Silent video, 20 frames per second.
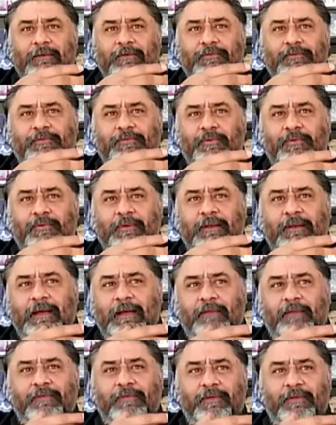So a
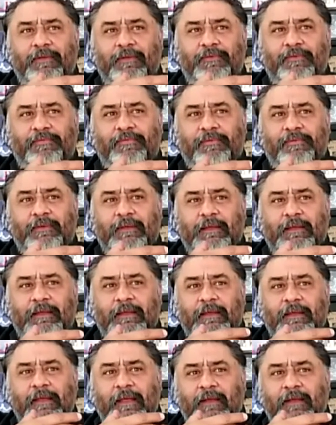lot of his
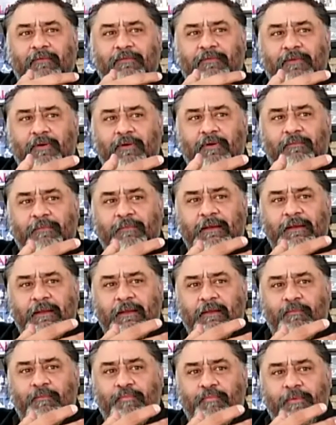involvement
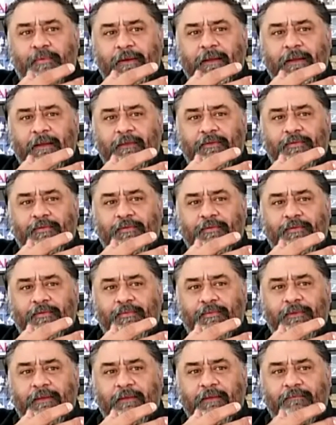in bringing into
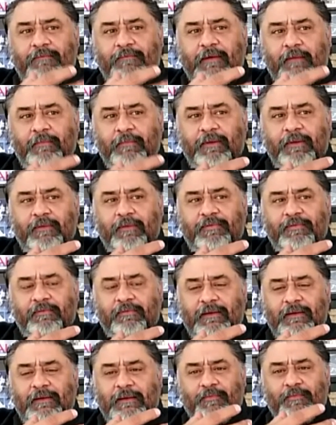the environment of
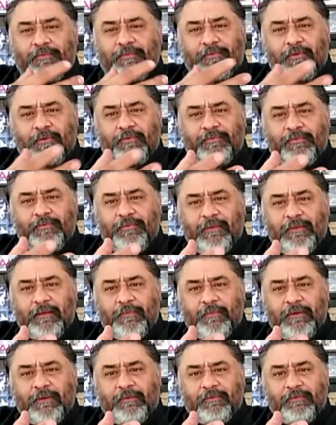Savant was also
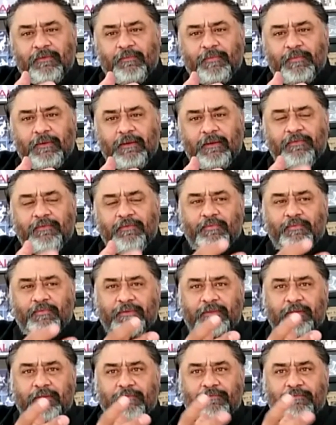that because the police was a
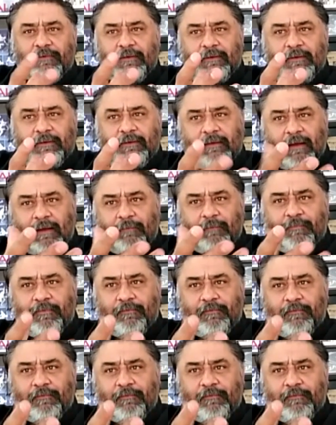different type